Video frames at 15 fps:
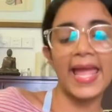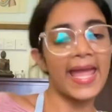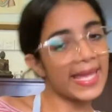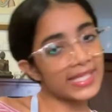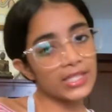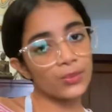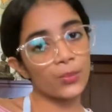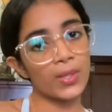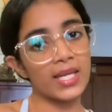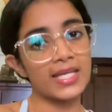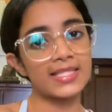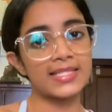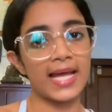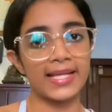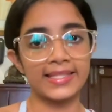
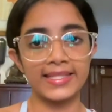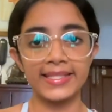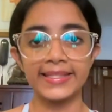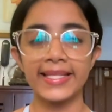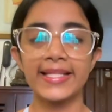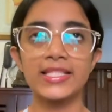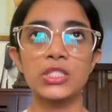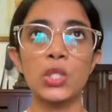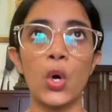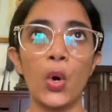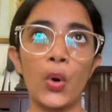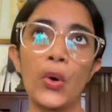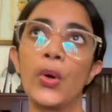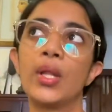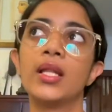anyways, I think that's
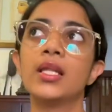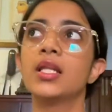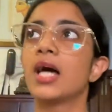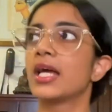all. I